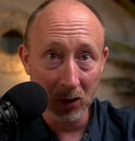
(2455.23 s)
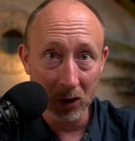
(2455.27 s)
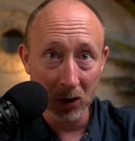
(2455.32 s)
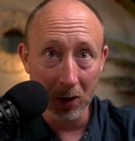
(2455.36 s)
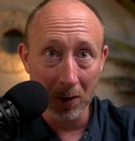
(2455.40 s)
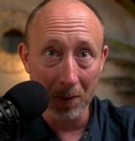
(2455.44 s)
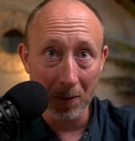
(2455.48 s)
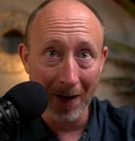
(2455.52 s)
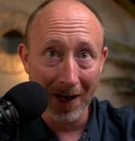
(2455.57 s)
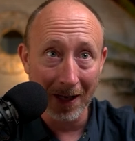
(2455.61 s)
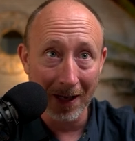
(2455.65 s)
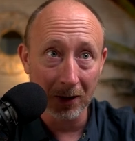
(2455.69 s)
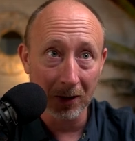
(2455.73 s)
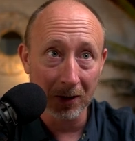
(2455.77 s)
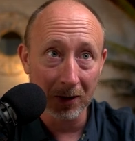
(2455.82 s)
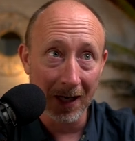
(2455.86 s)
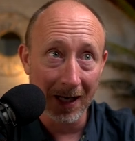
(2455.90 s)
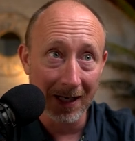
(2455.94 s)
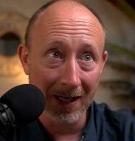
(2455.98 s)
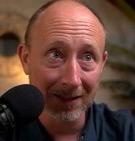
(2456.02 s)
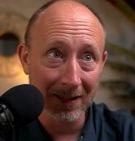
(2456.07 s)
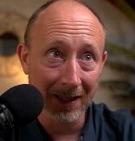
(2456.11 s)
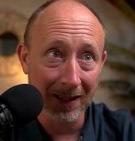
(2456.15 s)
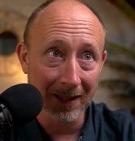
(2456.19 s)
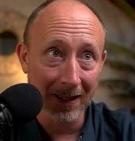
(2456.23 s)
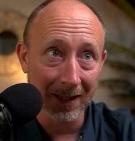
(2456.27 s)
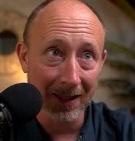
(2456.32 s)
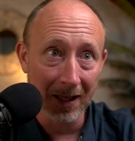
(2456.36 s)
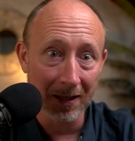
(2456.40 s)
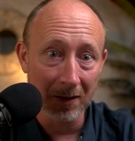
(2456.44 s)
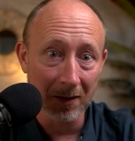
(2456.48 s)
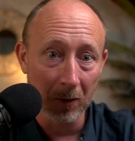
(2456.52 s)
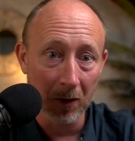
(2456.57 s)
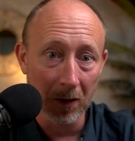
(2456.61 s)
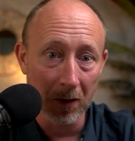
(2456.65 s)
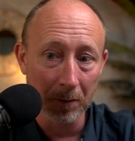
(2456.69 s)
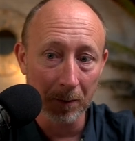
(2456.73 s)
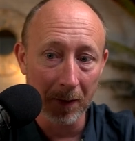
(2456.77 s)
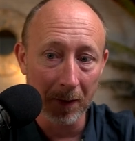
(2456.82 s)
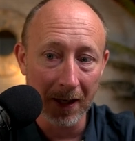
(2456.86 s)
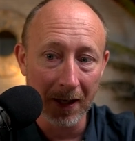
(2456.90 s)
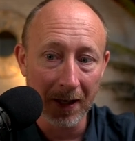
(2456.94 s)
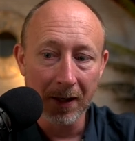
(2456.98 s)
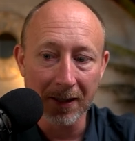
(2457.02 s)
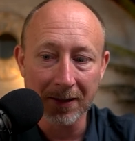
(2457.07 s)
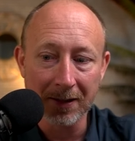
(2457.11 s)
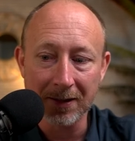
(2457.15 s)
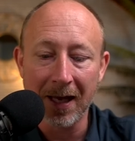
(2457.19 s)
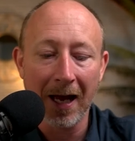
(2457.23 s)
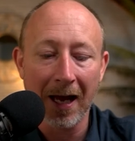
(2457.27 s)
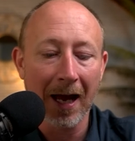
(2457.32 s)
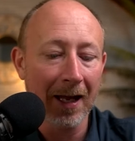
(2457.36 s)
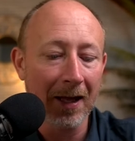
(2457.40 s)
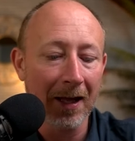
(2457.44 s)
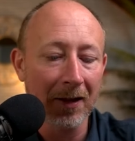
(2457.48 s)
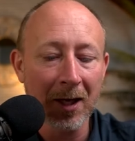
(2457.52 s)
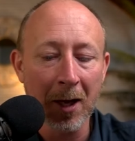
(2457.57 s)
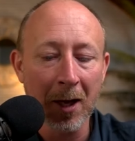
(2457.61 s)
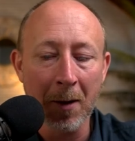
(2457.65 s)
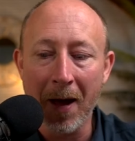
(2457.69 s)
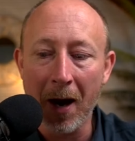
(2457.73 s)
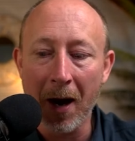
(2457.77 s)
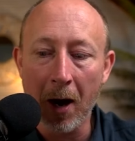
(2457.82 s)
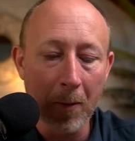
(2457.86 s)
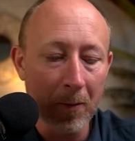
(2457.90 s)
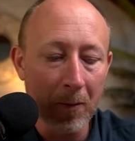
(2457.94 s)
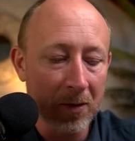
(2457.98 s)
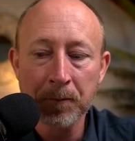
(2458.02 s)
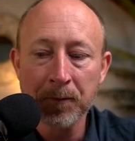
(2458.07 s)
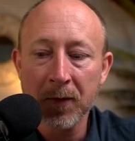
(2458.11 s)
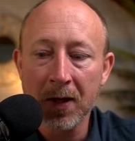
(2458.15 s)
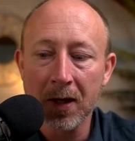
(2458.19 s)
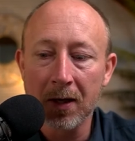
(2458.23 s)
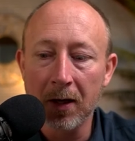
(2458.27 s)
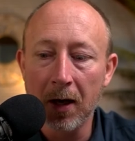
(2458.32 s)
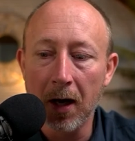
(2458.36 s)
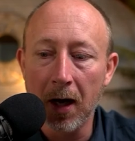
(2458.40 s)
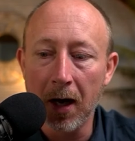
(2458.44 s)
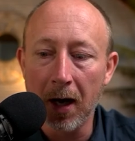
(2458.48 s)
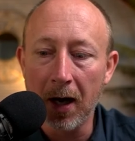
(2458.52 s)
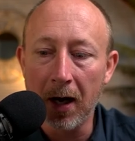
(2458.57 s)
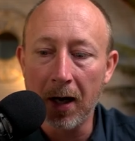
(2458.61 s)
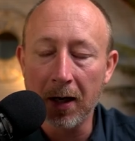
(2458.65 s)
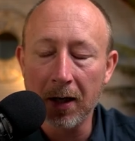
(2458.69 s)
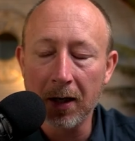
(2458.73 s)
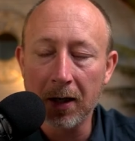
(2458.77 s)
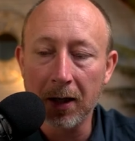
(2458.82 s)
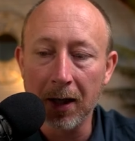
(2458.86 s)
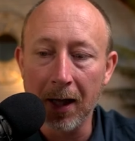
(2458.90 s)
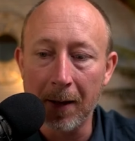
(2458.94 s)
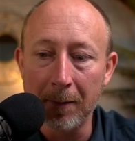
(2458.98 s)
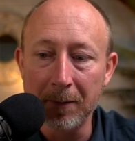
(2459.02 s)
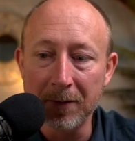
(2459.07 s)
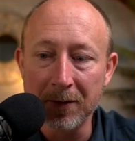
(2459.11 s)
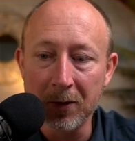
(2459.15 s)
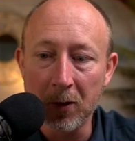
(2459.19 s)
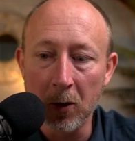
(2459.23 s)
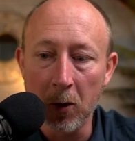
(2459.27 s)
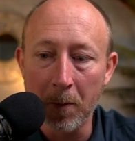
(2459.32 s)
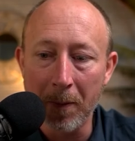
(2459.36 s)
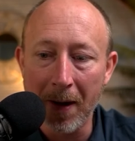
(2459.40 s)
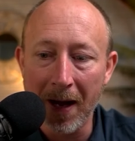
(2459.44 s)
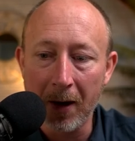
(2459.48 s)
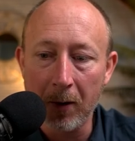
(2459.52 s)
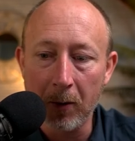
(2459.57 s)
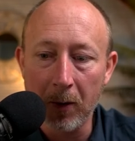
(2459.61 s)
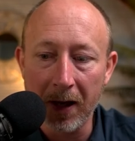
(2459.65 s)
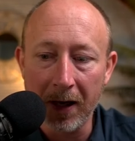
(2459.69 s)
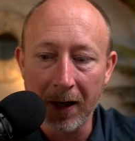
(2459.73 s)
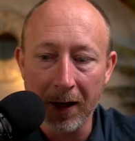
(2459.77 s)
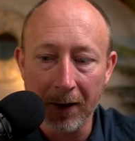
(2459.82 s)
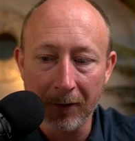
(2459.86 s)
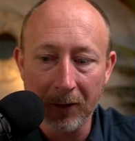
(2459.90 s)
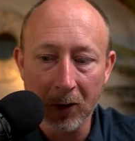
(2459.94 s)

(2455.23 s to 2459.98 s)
might look nice like the other one, but I think about it almost like clubs going back when. If you're